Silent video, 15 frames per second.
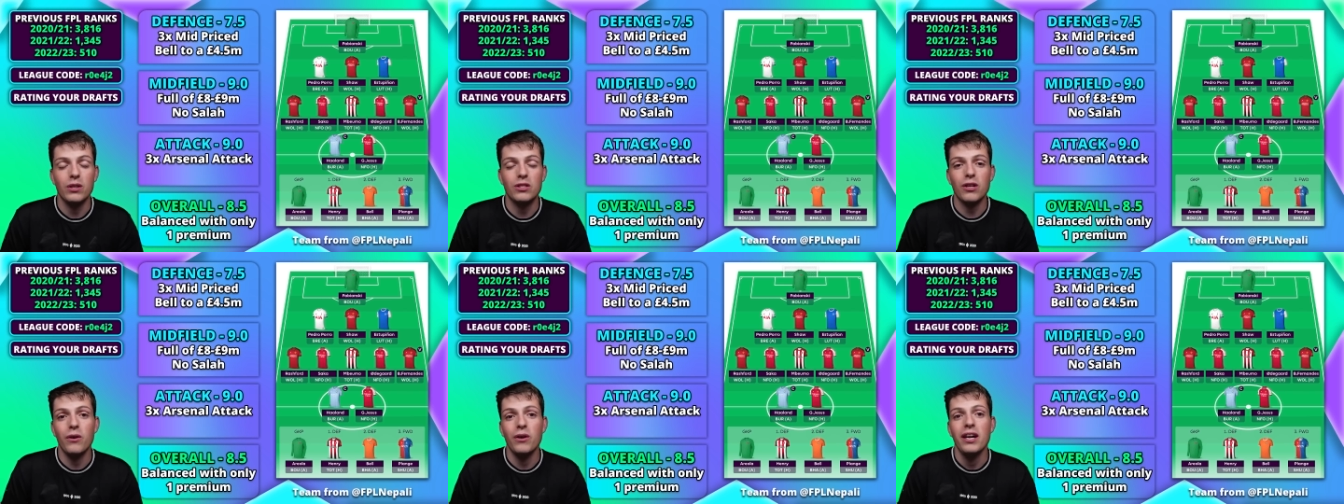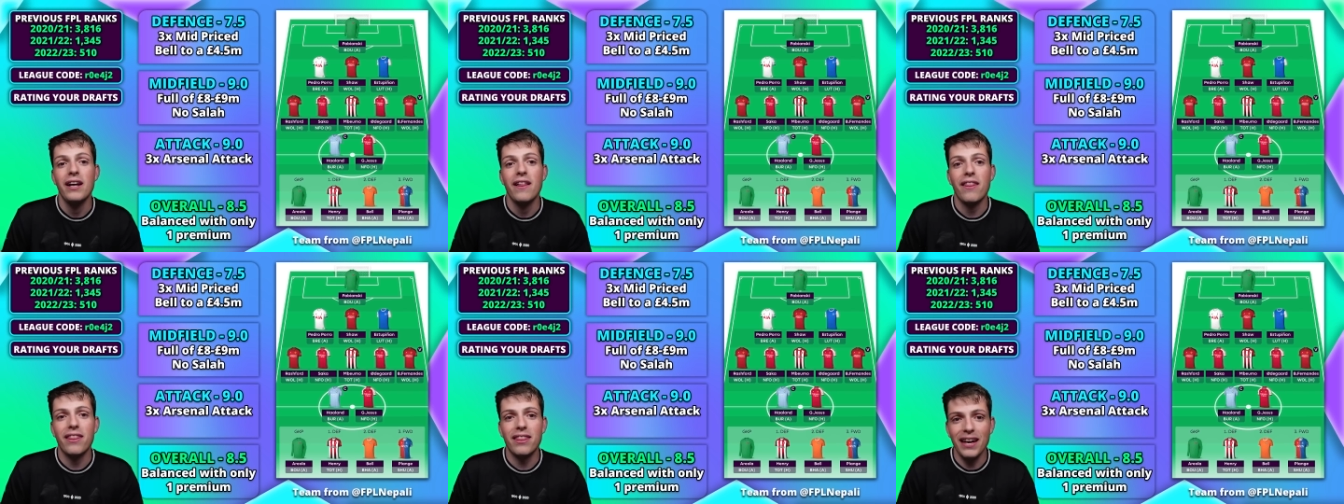So
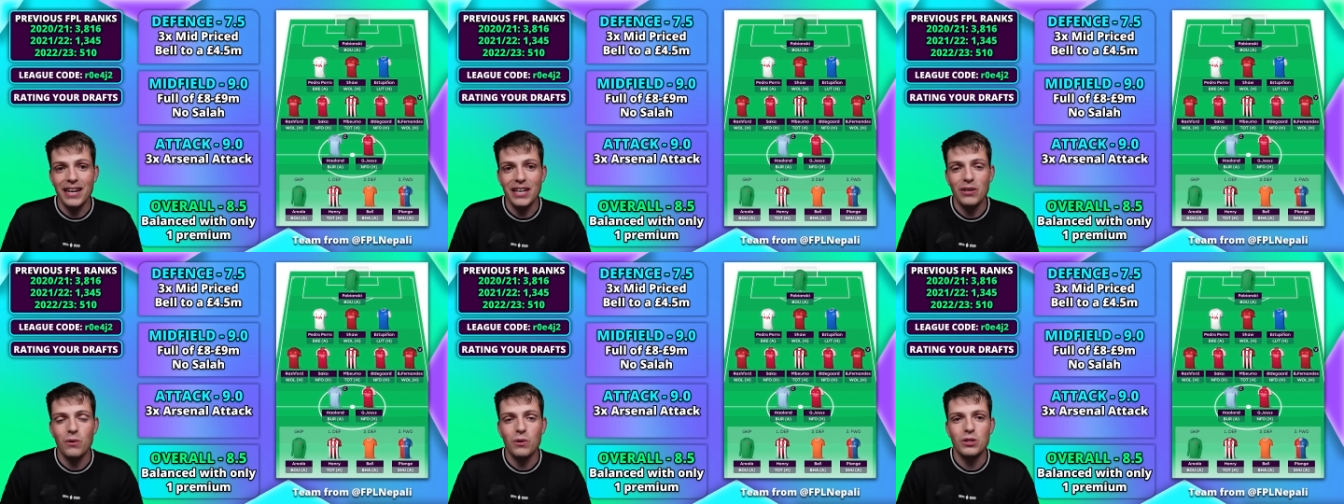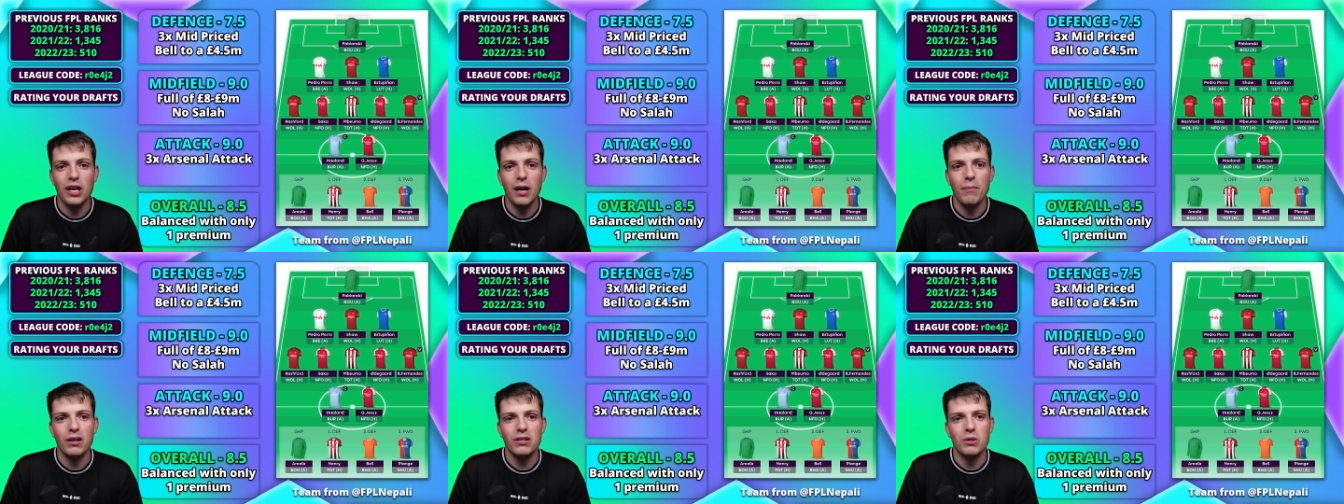thank you all so
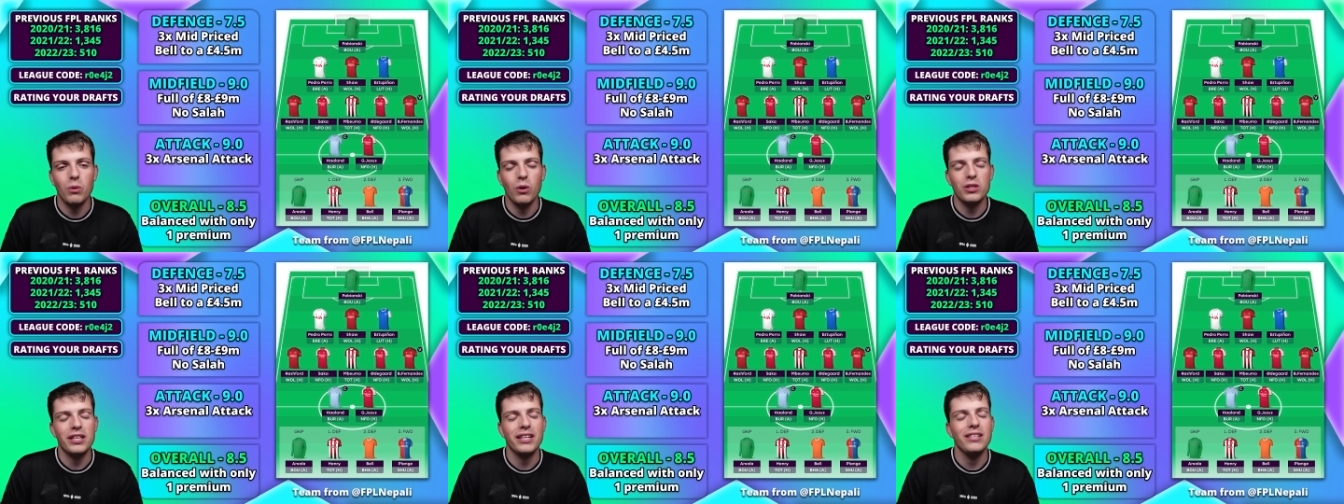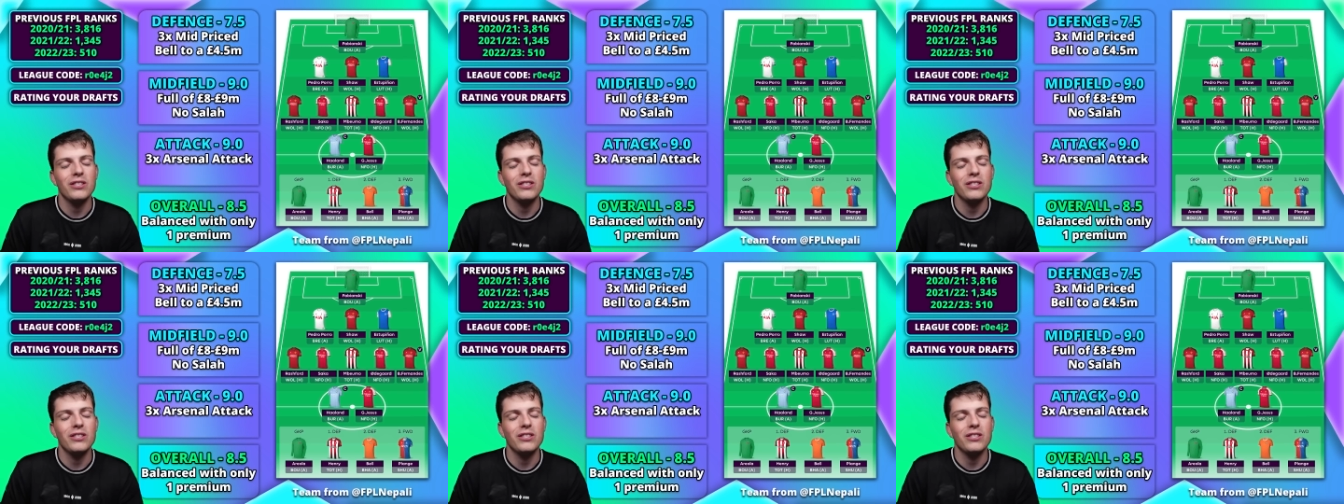much for watching.